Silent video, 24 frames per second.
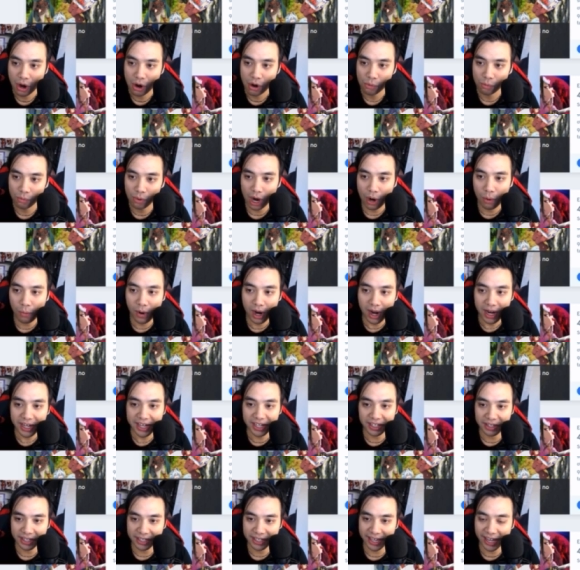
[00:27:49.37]
While
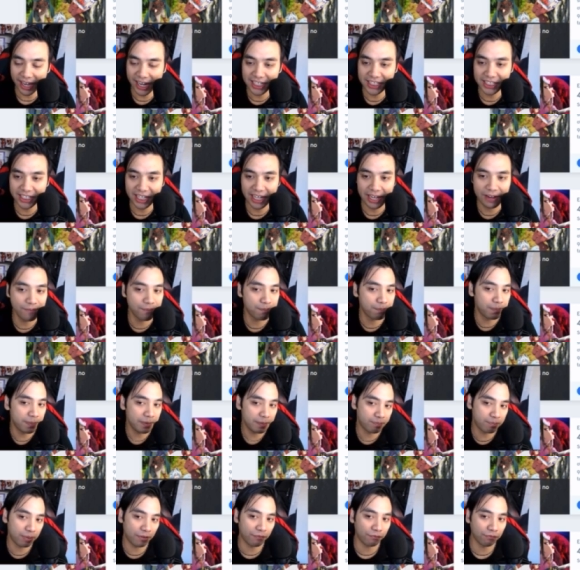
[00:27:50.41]
working the case, he
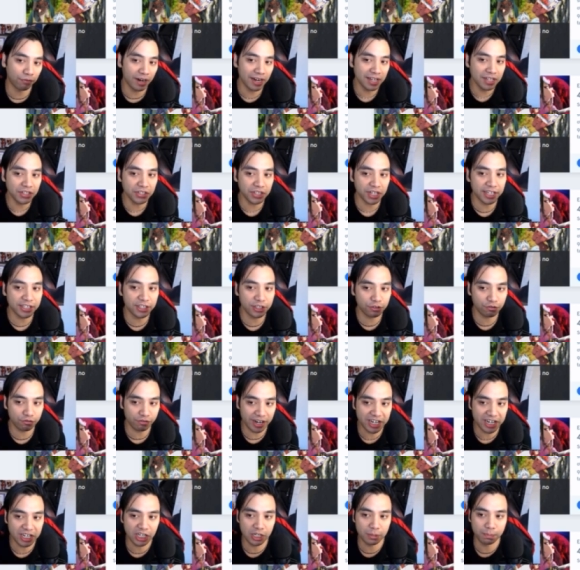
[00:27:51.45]
befriends a
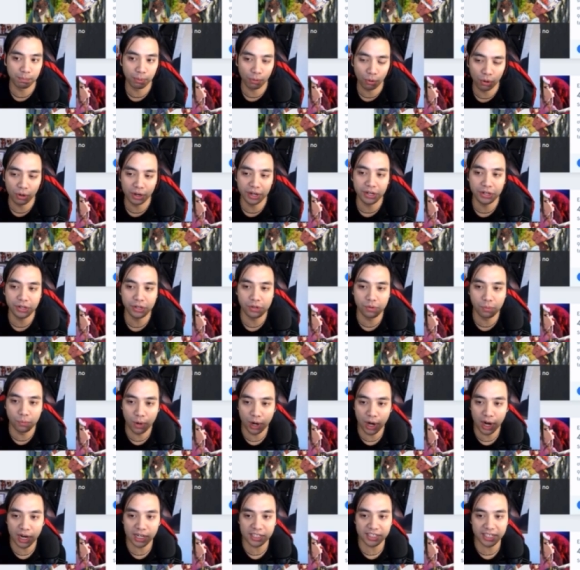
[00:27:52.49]
strange boy who
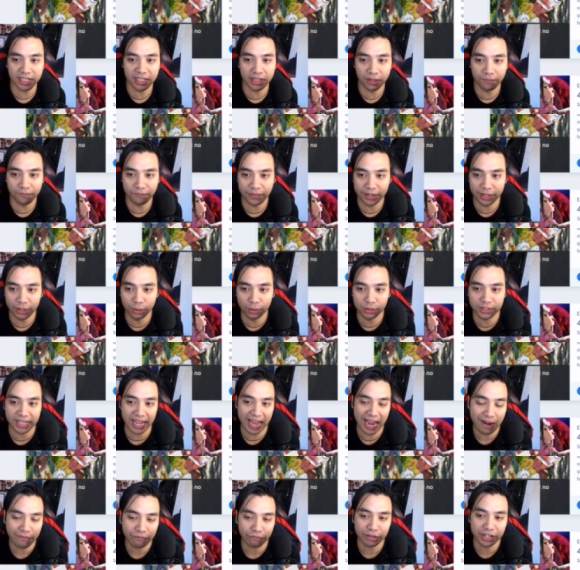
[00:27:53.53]
works in the field
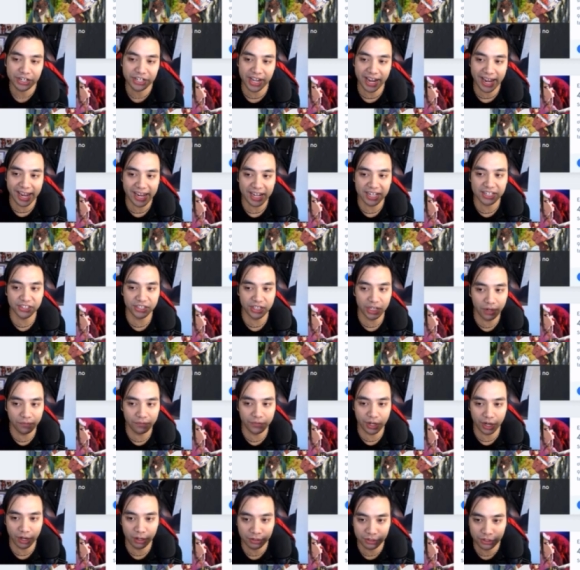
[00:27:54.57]
every day instead
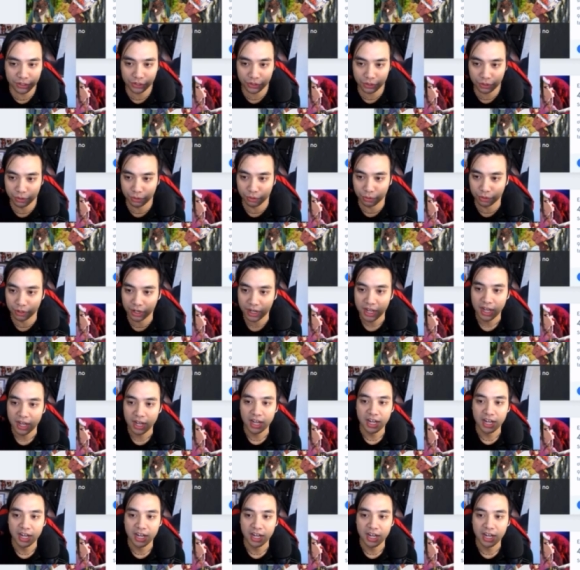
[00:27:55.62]
of going to school.